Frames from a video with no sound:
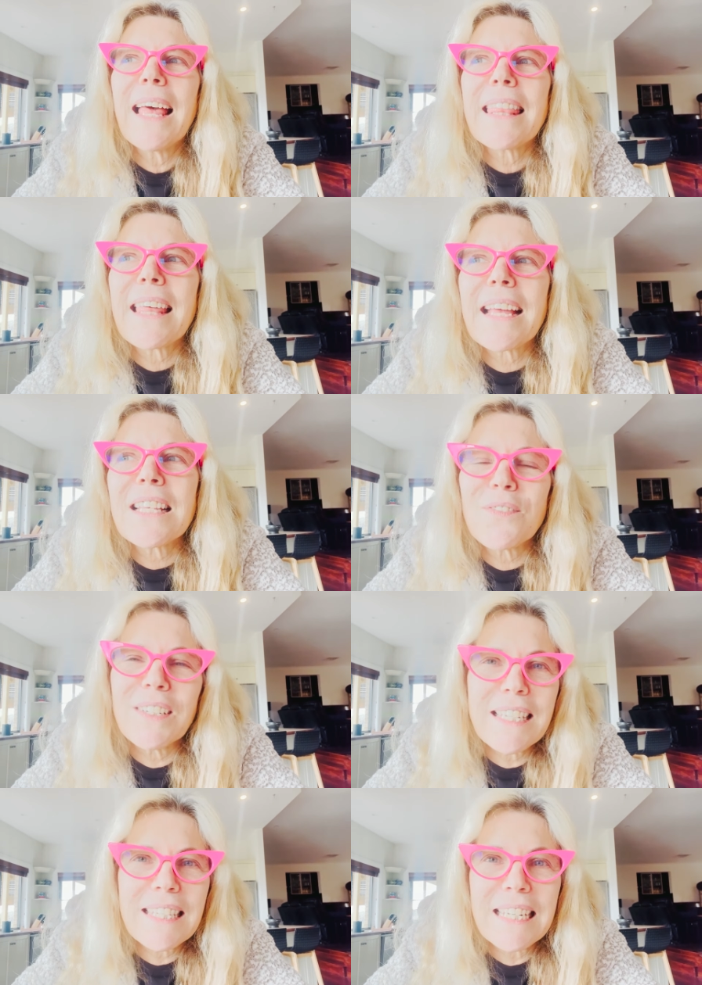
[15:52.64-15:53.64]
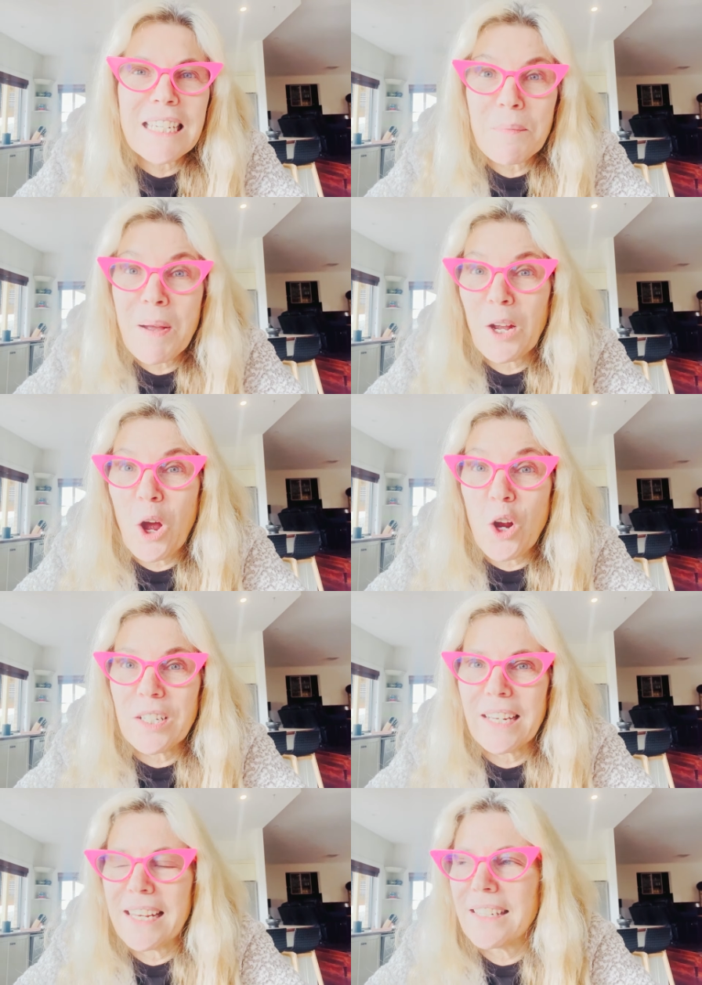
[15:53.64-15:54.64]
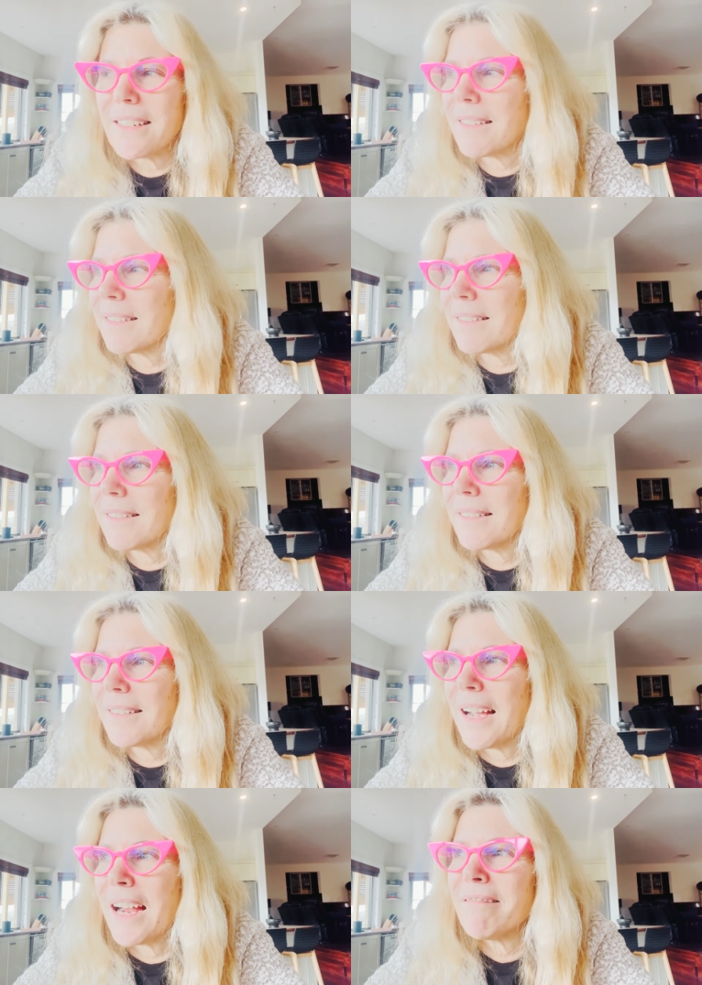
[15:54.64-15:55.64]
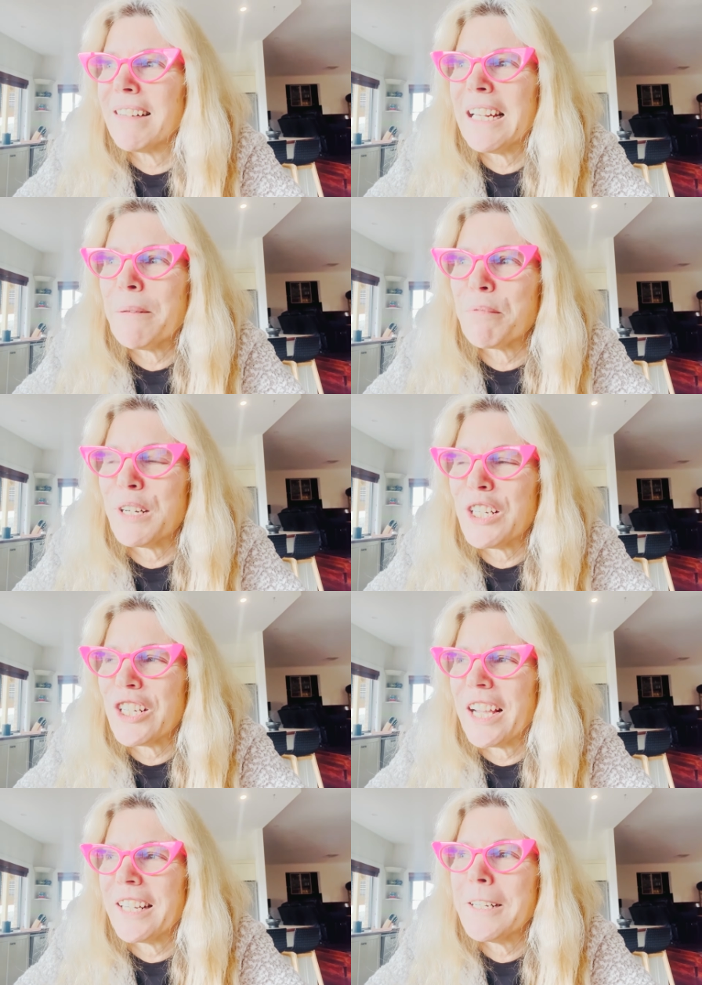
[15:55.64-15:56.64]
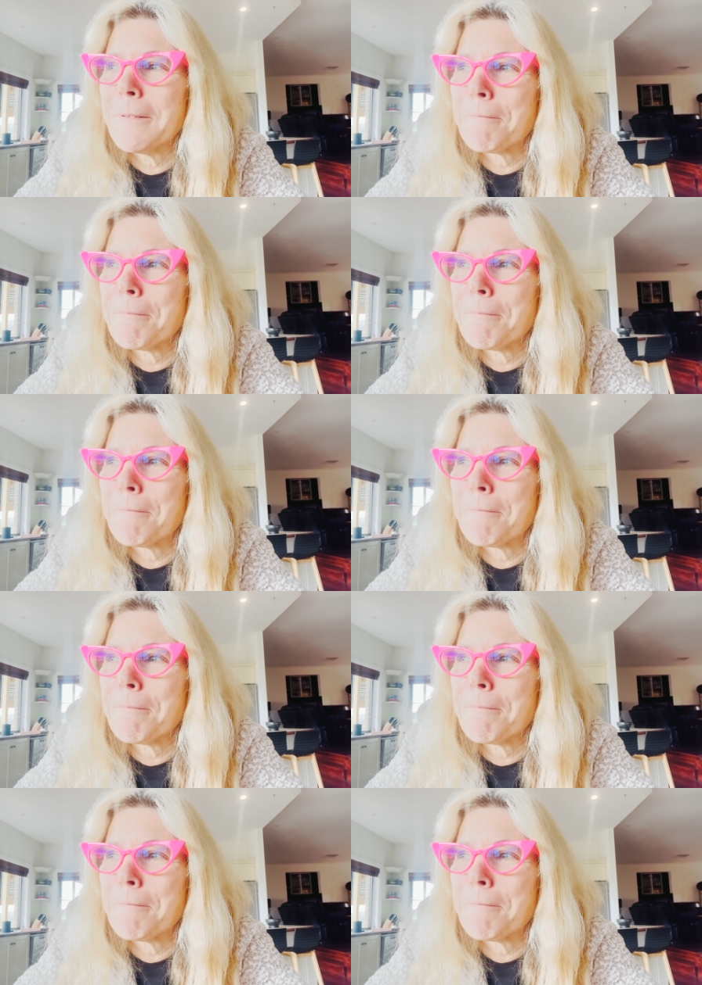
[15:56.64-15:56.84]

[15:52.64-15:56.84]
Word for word: Thanks for listening to my content. I really appreciate it.